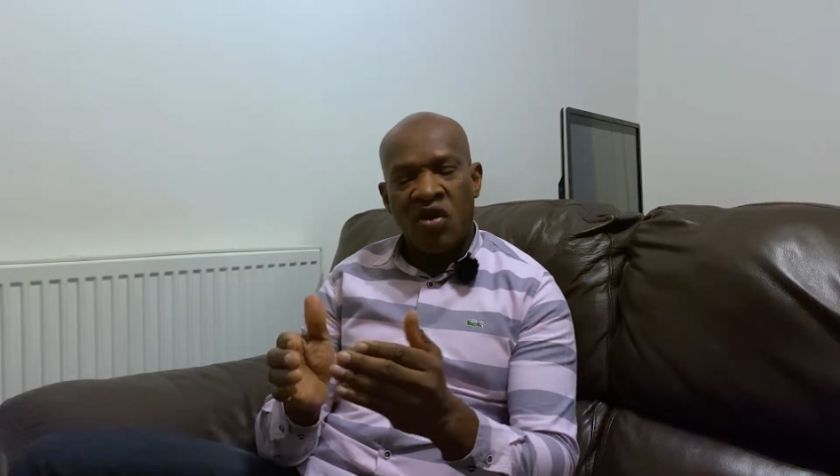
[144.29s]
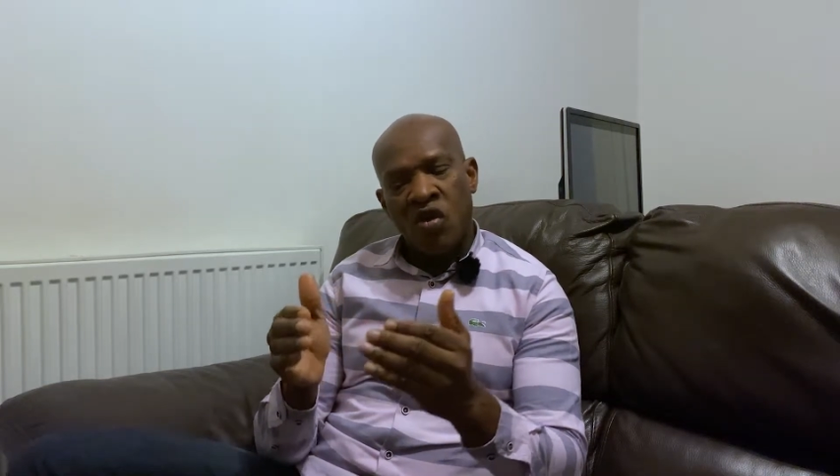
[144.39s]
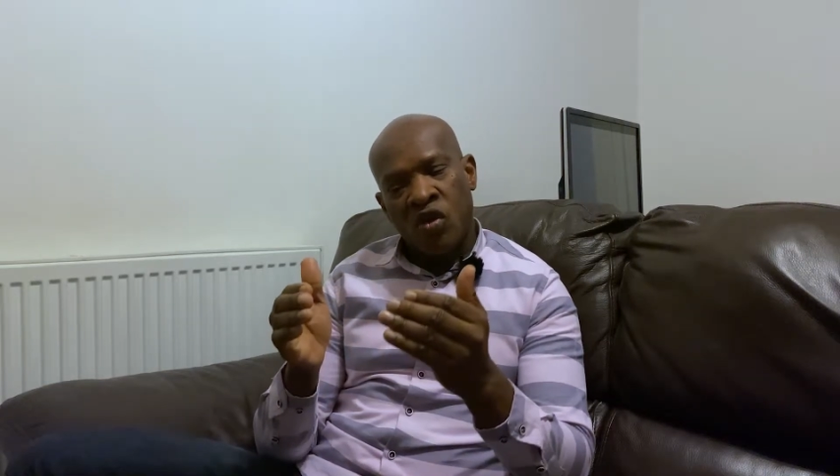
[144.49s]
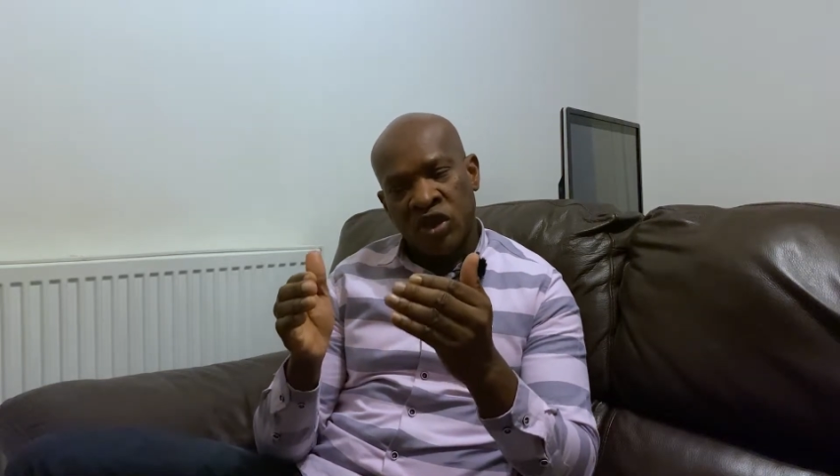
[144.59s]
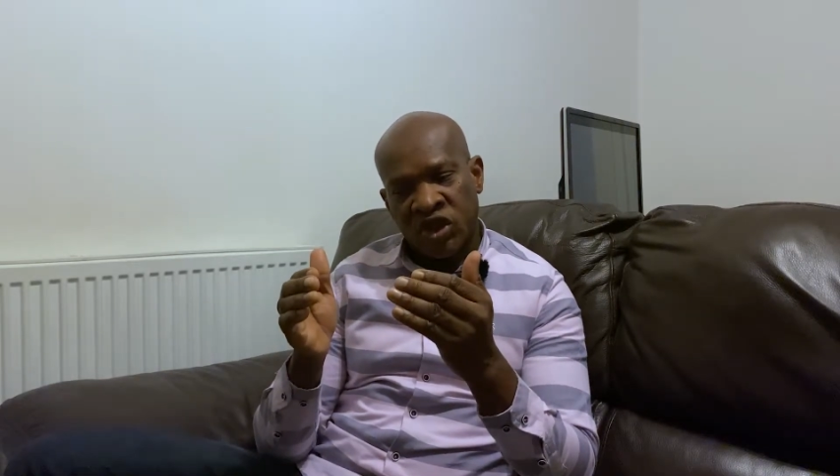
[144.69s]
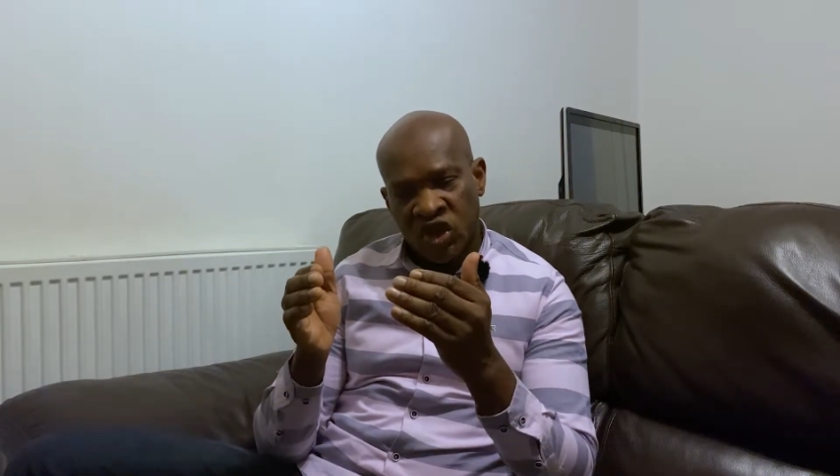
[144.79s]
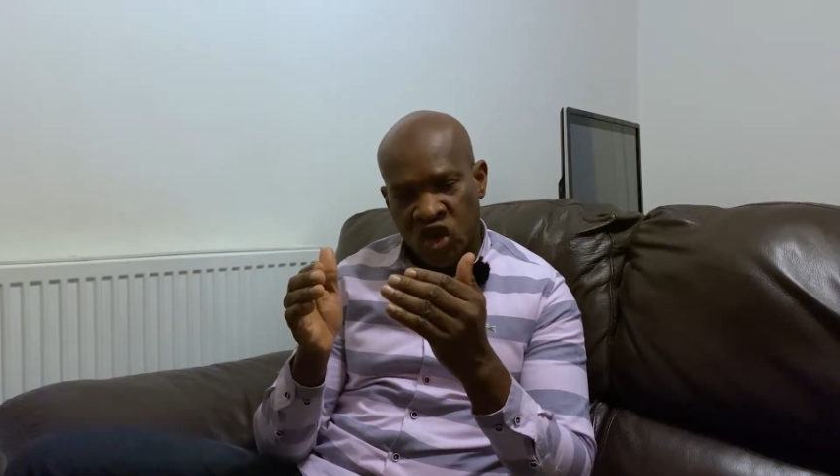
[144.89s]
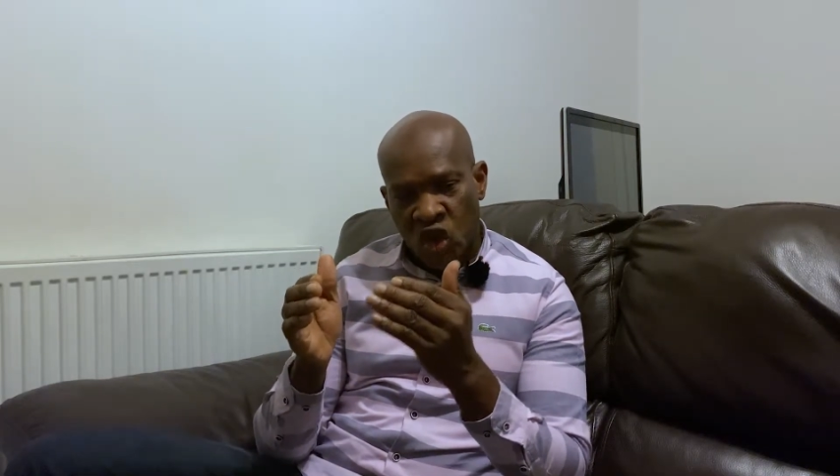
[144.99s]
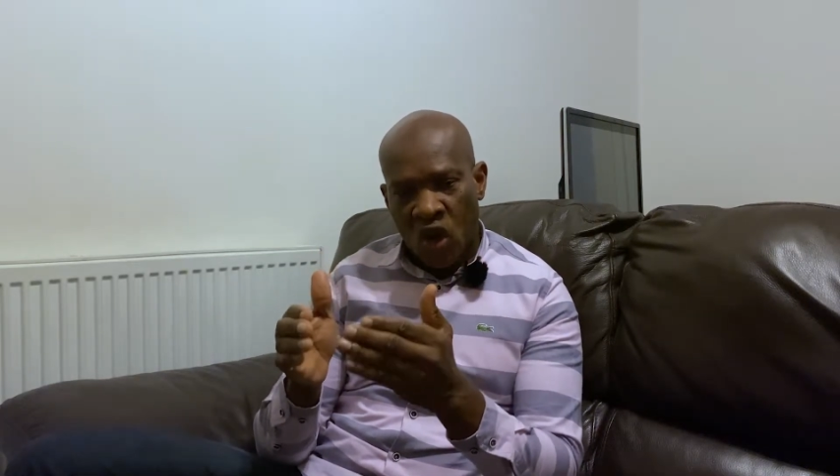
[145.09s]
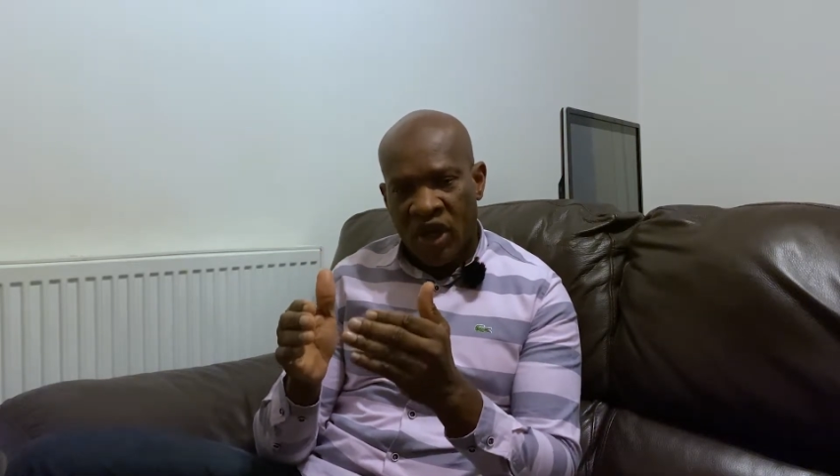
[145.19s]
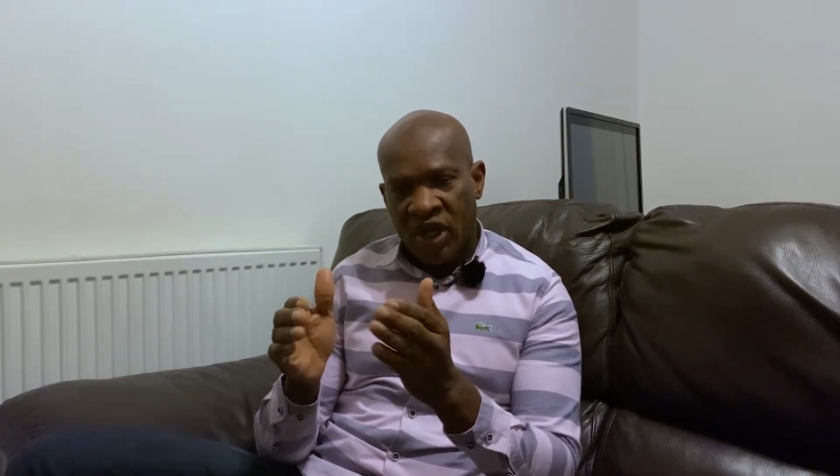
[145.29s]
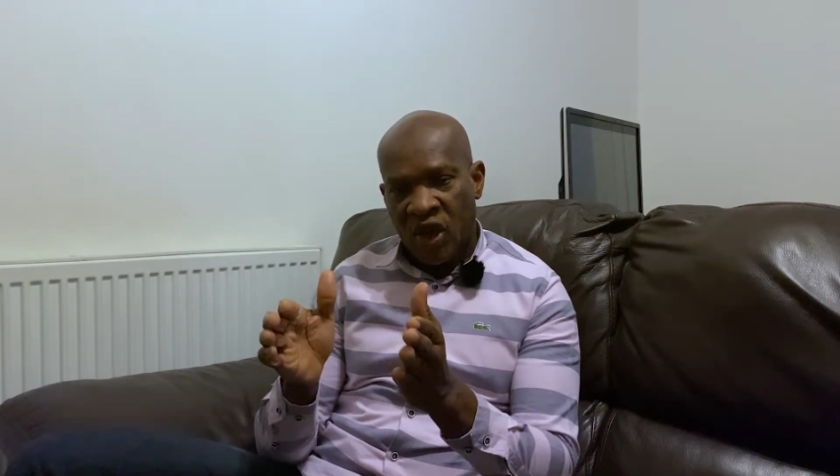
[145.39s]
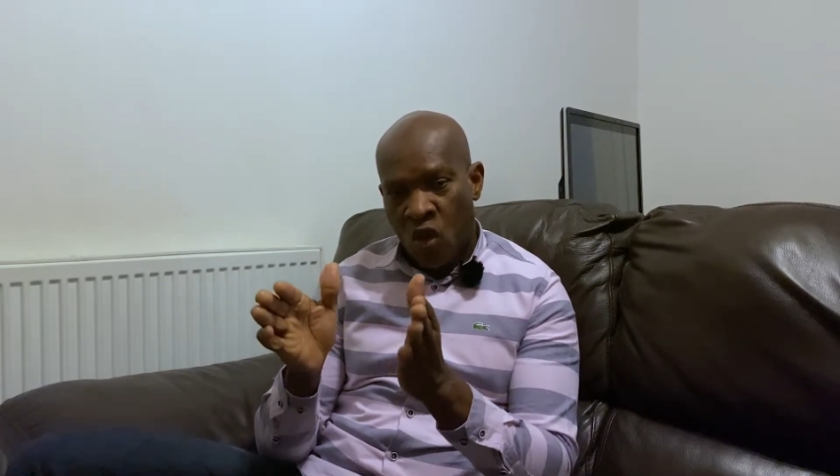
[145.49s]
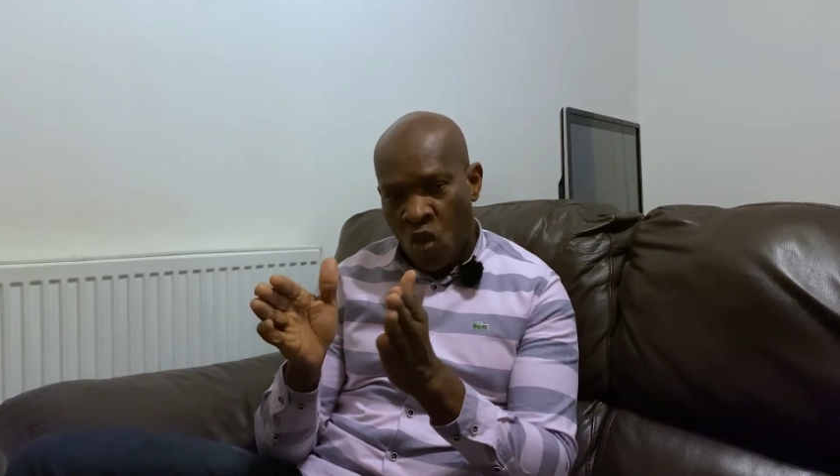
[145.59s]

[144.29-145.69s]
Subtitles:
was just stuck in